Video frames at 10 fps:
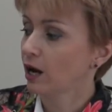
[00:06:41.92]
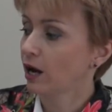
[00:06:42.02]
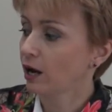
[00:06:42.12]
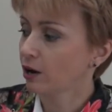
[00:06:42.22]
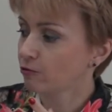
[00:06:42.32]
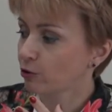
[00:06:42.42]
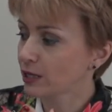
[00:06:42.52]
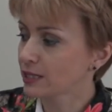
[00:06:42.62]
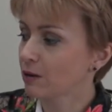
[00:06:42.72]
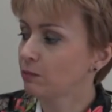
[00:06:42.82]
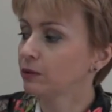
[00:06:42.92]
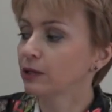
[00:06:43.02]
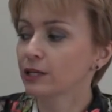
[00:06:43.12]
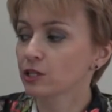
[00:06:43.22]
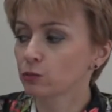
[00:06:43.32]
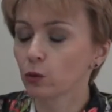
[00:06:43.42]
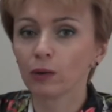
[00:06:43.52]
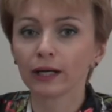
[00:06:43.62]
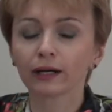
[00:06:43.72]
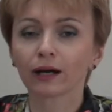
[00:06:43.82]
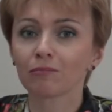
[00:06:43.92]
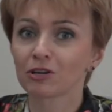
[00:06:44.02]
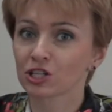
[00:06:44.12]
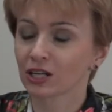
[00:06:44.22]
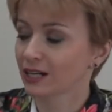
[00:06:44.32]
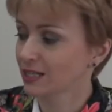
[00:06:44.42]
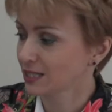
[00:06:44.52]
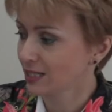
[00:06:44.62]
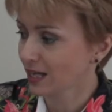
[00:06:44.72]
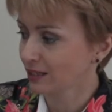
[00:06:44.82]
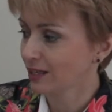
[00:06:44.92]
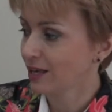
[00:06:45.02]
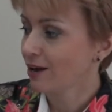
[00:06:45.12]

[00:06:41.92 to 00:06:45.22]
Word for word: uh, for example Respublika Bashkortostan